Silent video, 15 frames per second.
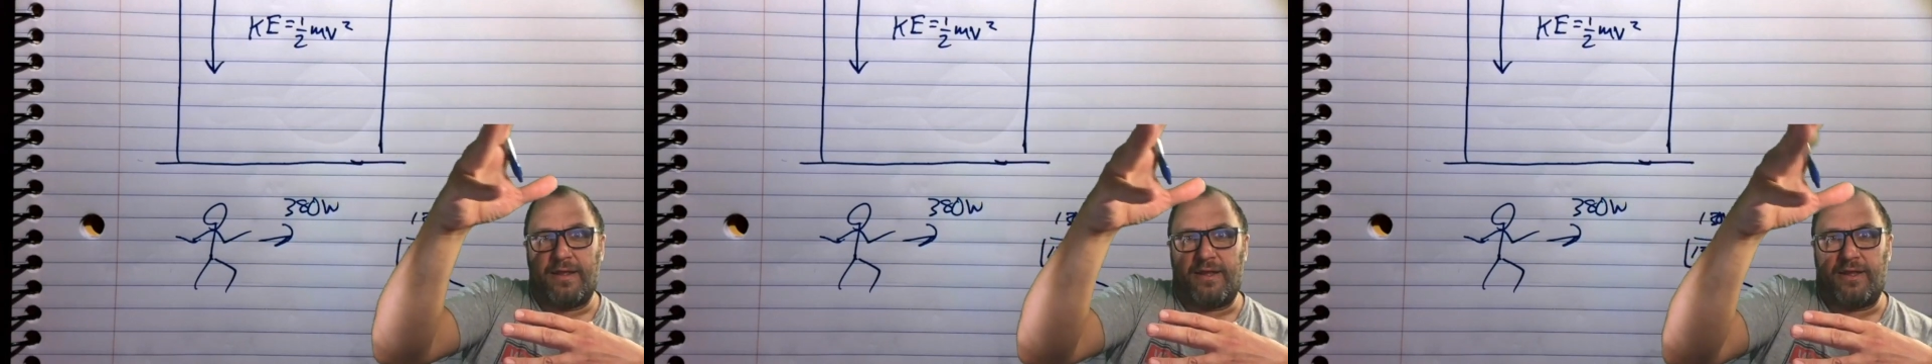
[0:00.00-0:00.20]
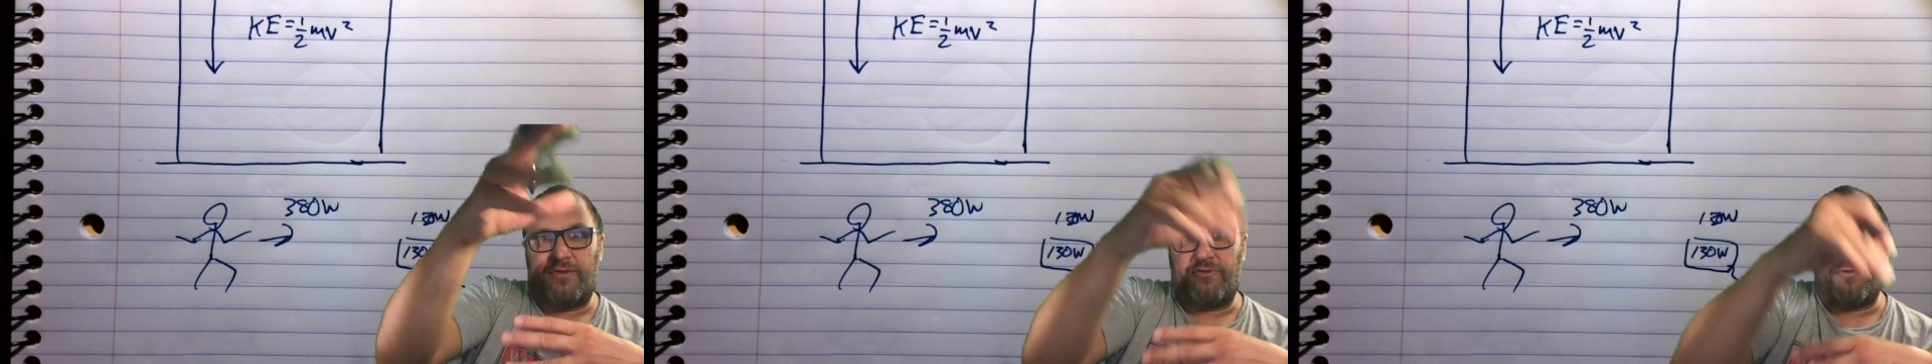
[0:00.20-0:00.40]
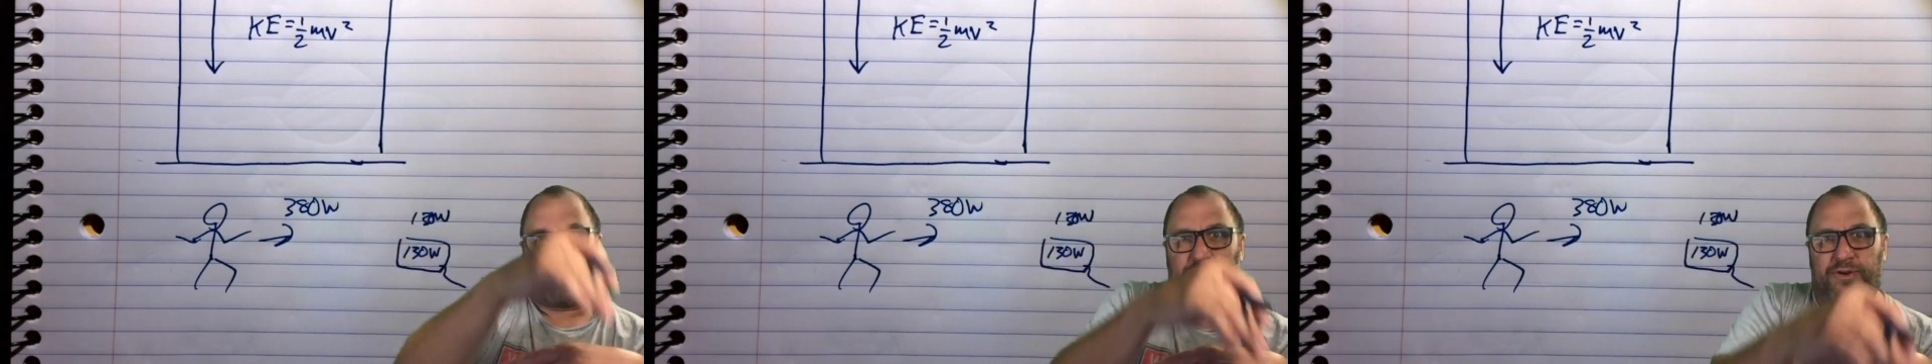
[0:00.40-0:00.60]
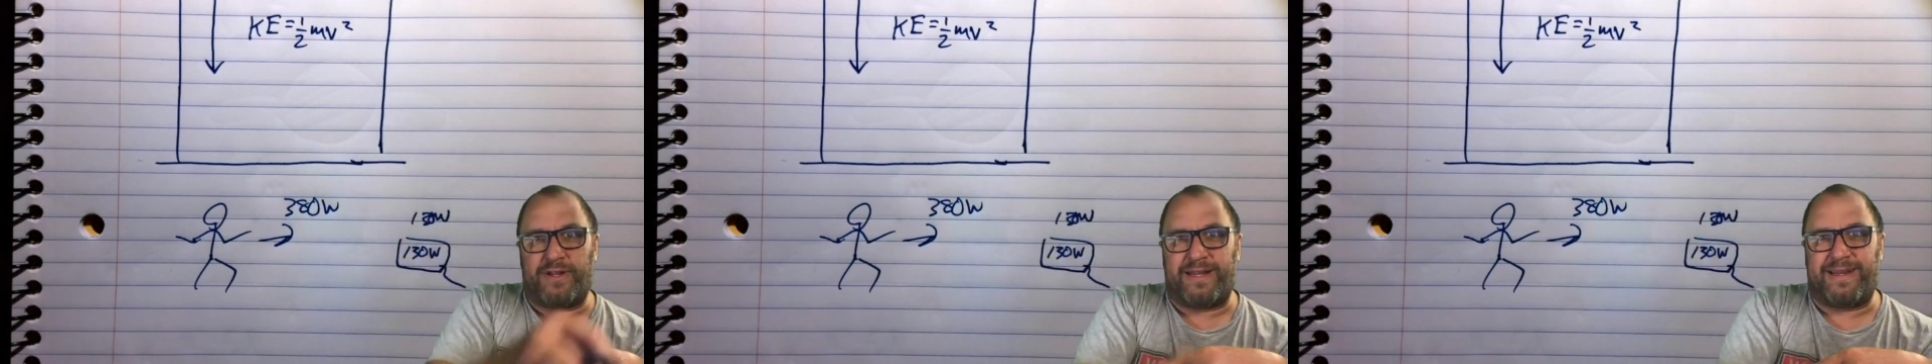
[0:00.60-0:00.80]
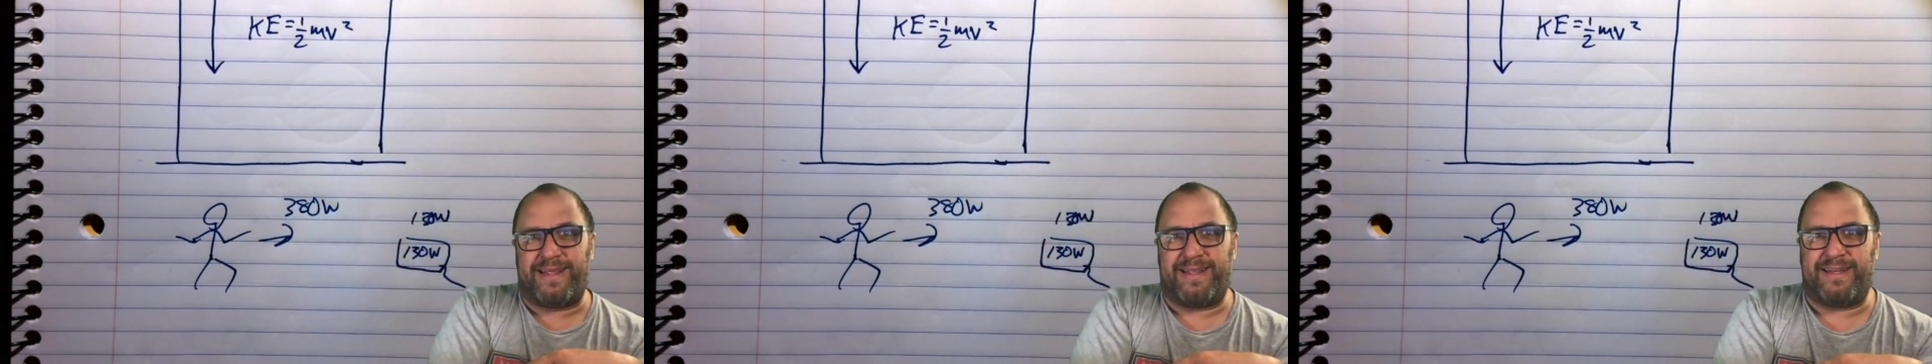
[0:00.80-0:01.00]
convert
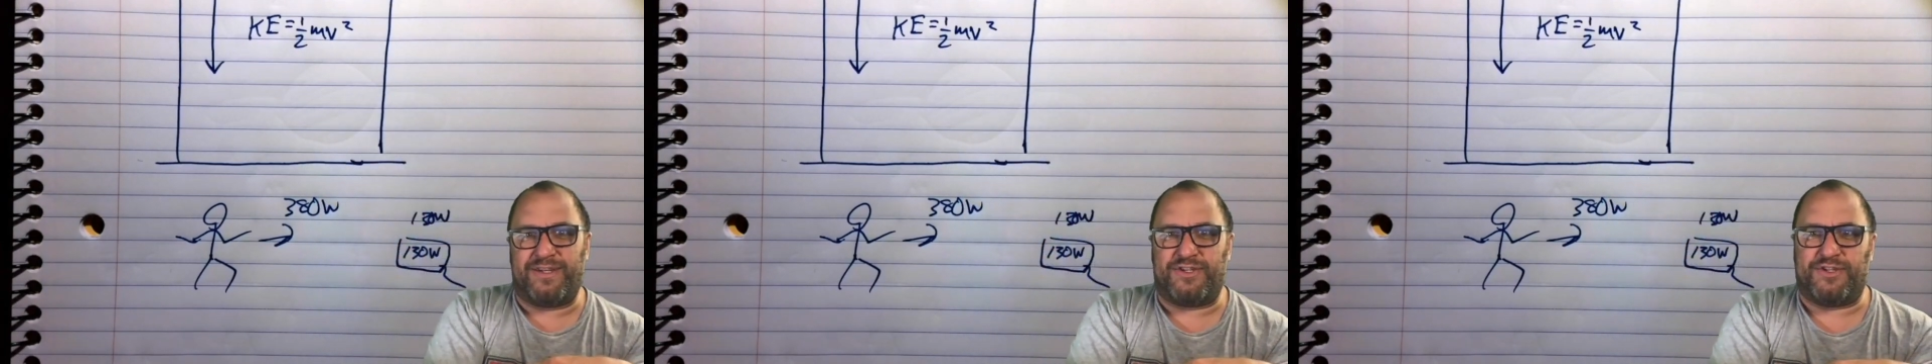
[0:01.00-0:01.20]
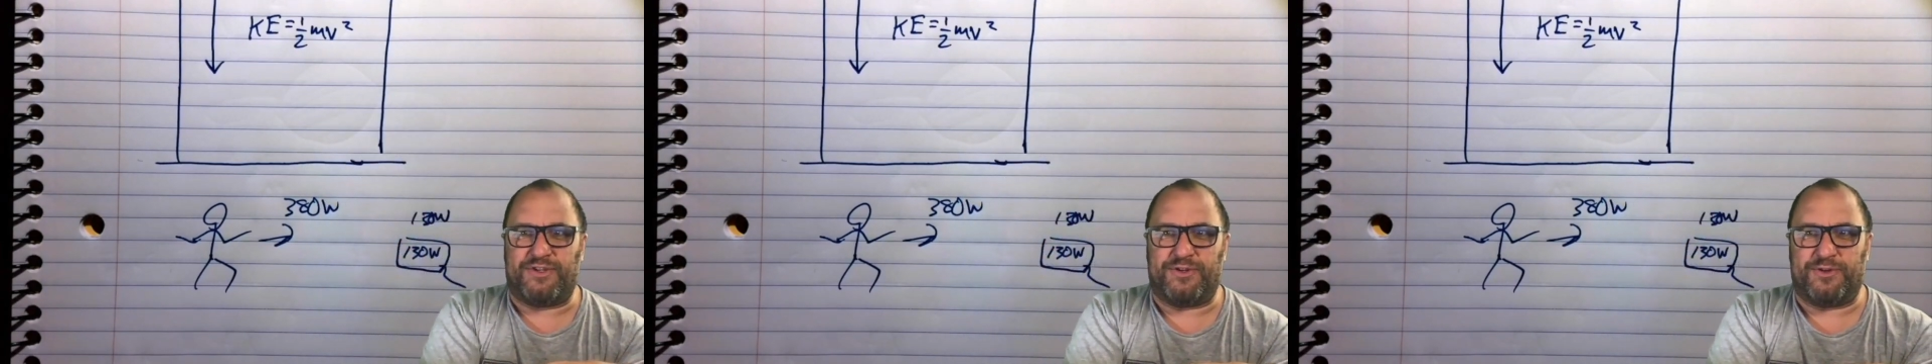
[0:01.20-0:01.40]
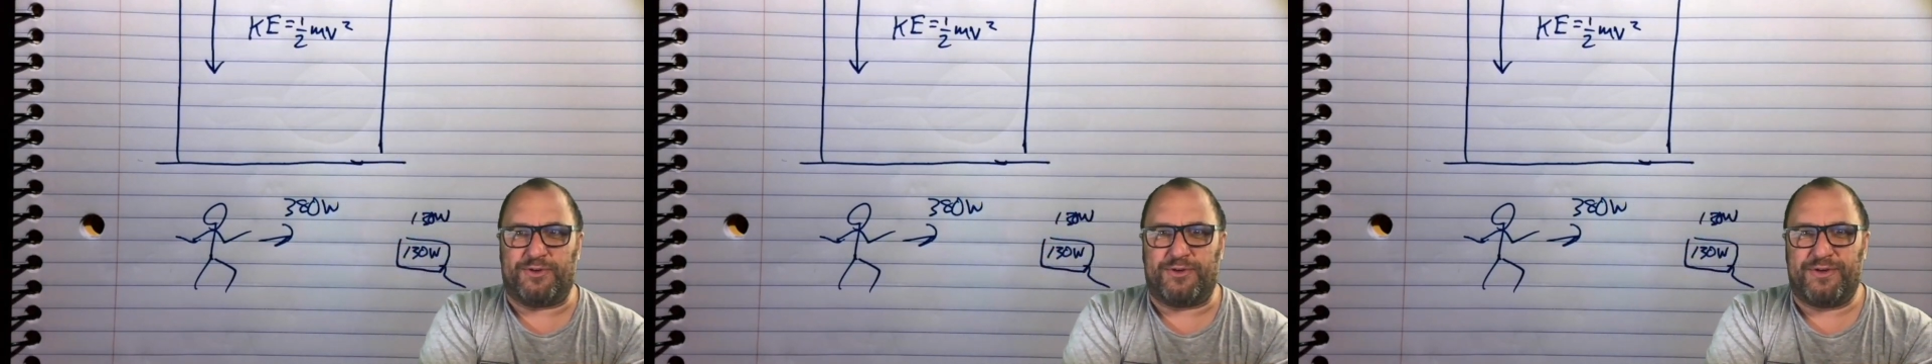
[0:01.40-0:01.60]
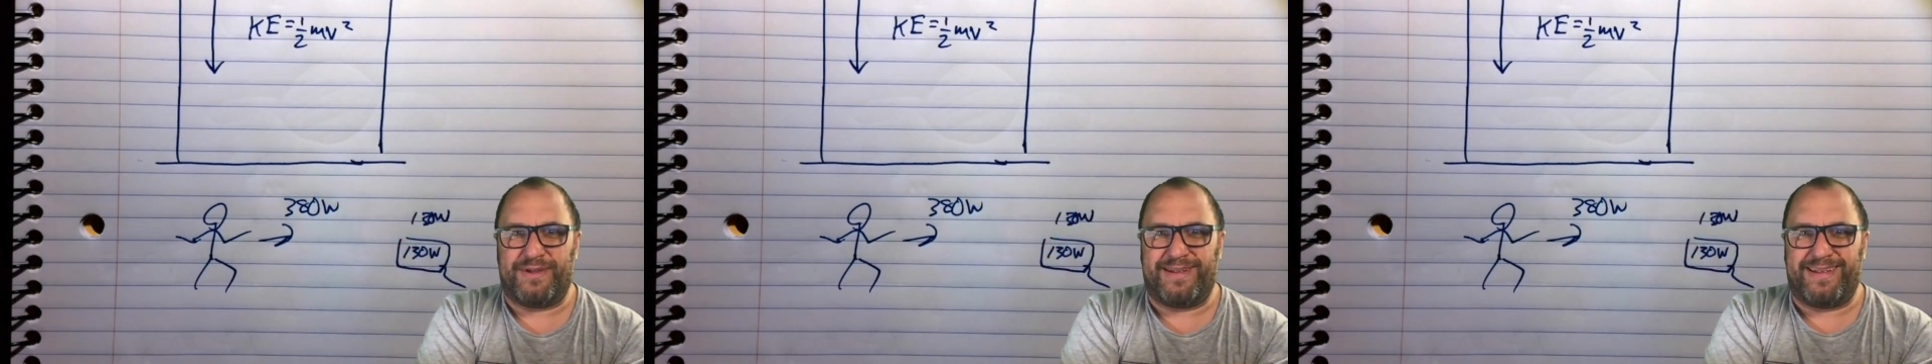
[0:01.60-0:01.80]
it into